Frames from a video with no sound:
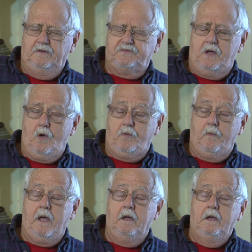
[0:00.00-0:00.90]
I was talking
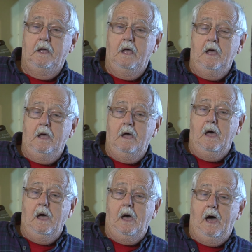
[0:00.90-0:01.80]
about,
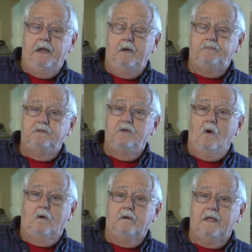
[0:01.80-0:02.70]
I never did know
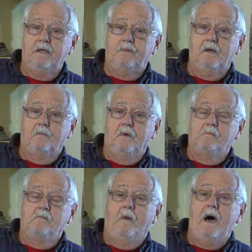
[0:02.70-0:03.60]
her name, but I
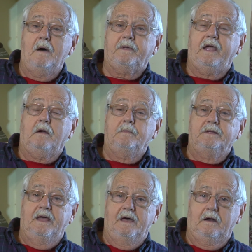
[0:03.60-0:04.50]
remember mom carried me
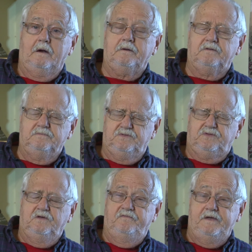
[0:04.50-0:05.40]
down there
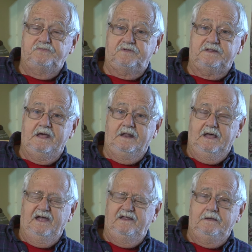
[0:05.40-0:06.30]
to visit that
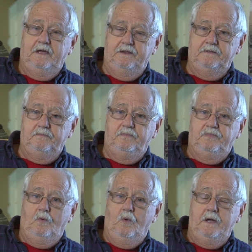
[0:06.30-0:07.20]
lady, and
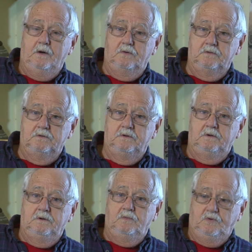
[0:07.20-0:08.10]
the well
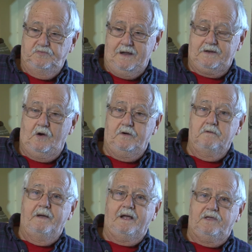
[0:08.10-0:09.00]
was right there in the
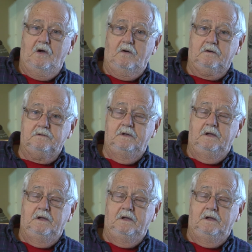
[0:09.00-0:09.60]
backyard.